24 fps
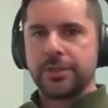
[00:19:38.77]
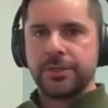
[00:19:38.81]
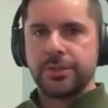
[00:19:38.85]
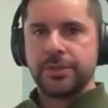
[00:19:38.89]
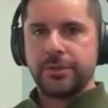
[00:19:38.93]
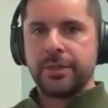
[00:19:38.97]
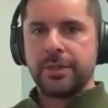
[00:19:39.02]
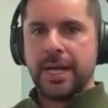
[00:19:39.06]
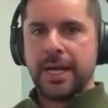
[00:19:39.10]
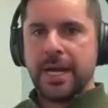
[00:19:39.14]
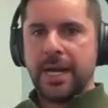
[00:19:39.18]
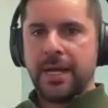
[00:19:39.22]
you can
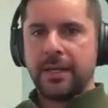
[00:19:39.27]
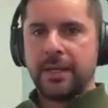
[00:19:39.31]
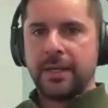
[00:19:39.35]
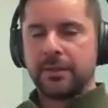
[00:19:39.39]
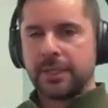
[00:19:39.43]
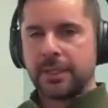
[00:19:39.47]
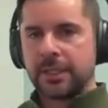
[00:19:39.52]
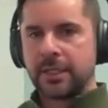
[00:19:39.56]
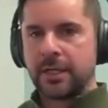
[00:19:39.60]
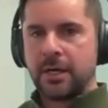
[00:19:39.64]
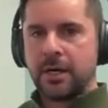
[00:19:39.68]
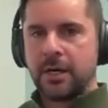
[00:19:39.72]
do that.
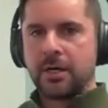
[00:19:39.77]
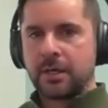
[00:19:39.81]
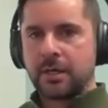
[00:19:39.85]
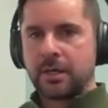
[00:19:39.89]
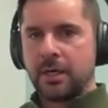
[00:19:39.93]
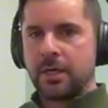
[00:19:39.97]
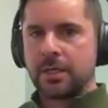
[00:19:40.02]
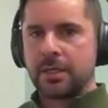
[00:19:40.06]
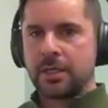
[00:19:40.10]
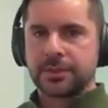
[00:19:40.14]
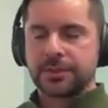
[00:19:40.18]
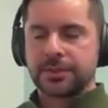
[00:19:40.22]
Like Hong
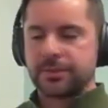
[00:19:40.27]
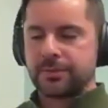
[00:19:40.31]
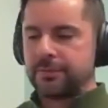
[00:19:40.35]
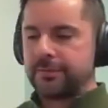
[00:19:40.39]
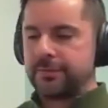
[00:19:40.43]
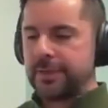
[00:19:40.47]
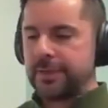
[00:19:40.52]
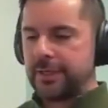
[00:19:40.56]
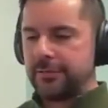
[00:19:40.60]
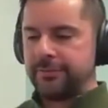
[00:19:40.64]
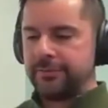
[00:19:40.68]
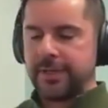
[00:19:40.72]

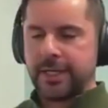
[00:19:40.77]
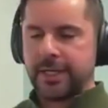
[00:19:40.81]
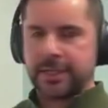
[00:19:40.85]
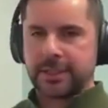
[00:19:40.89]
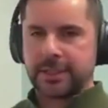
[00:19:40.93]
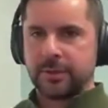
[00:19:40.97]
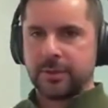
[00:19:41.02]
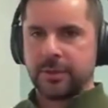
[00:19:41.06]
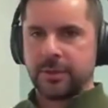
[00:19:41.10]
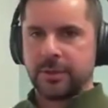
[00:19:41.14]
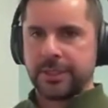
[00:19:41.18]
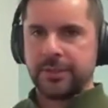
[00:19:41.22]
Kong's very
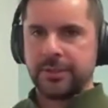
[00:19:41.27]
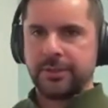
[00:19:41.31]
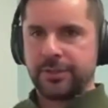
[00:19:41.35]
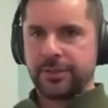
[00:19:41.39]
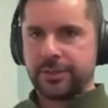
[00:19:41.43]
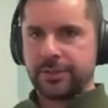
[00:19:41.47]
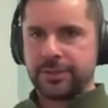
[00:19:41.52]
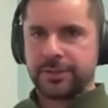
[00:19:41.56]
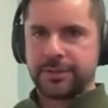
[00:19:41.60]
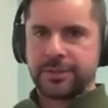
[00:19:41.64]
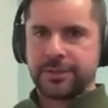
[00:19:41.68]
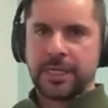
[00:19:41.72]
flexible. Like
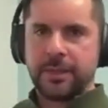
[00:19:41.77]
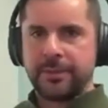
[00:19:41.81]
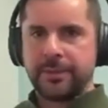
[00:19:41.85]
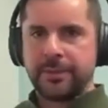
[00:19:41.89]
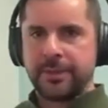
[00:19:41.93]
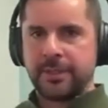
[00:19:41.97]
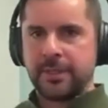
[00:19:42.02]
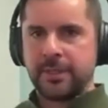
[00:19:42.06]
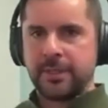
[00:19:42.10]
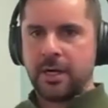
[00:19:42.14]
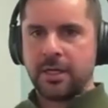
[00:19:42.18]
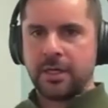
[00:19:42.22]
you can just set
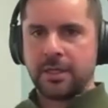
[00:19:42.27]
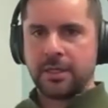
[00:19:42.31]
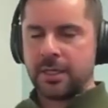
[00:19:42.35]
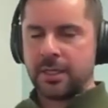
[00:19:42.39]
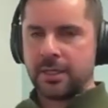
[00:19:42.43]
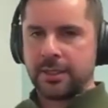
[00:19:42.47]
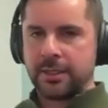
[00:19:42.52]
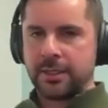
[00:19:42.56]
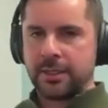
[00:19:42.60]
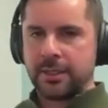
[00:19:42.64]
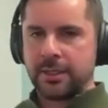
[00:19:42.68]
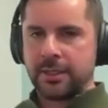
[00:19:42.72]
up in Hong
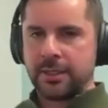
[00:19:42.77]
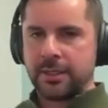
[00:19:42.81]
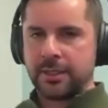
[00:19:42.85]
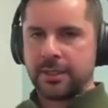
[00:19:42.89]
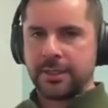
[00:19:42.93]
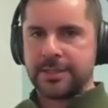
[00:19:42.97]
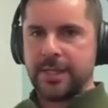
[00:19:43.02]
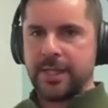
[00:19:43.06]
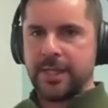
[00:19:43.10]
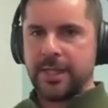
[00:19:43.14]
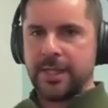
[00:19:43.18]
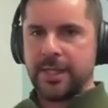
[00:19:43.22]
Kong
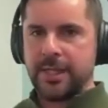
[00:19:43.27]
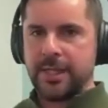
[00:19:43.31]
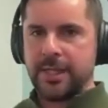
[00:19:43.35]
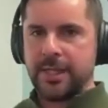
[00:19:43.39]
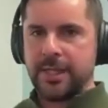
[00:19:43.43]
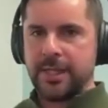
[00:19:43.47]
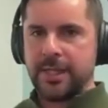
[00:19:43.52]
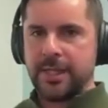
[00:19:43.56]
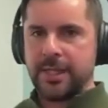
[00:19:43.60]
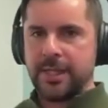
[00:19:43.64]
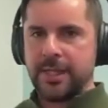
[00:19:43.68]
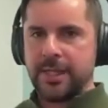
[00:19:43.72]
and sell
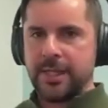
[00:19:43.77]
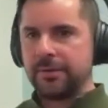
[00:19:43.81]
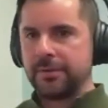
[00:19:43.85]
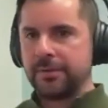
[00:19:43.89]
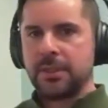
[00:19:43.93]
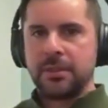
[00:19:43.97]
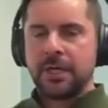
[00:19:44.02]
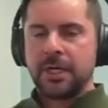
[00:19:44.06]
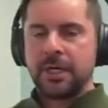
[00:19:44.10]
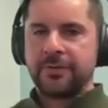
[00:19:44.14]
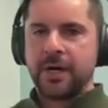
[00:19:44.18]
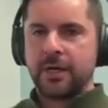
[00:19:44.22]

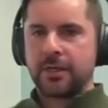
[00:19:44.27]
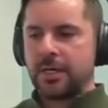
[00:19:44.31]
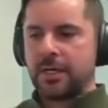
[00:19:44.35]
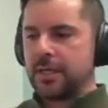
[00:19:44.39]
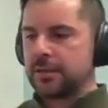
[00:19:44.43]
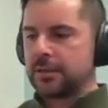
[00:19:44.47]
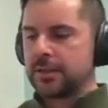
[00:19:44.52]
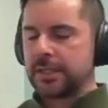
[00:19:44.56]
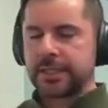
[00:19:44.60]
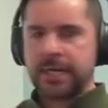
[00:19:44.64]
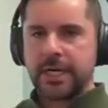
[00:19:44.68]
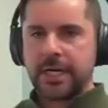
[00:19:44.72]
out
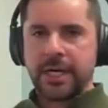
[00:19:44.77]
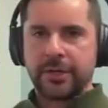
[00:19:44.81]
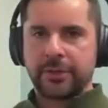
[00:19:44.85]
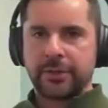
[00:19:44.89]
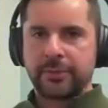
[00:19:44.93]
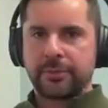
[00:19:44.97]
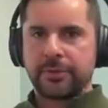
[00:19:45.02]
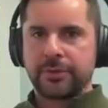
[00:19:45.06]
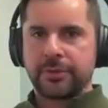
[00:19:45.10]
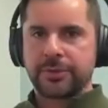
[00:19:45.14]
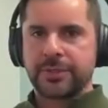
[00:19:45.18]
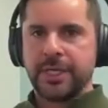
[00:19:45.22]
of
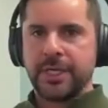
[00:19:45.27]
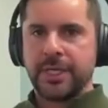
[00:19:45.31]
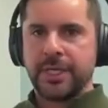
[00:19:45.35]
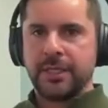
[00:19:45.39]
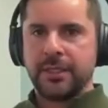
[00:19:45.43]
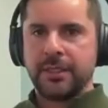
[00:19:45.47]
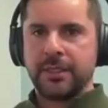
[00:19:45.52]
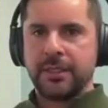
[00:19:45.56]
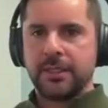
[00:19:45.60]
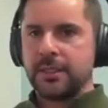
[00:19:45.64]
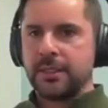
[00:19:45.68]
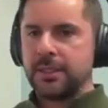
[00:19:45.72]
Hong Kong like
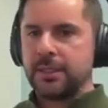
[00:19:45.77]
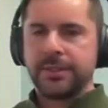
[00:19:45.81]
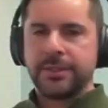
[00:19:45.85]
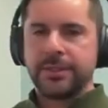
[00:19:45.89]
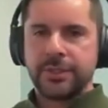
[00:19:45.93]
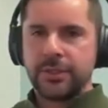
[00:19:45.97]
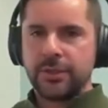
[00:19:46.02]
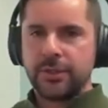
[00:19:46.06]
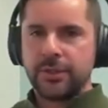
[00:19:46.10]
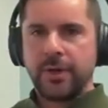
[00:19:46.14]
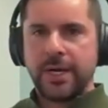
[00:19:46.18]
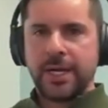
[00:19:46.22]

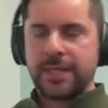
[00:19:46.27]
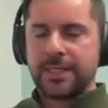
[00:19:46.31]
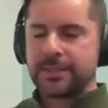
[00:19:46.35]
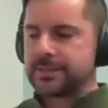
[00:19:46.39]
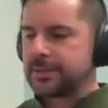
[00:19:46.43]
100%.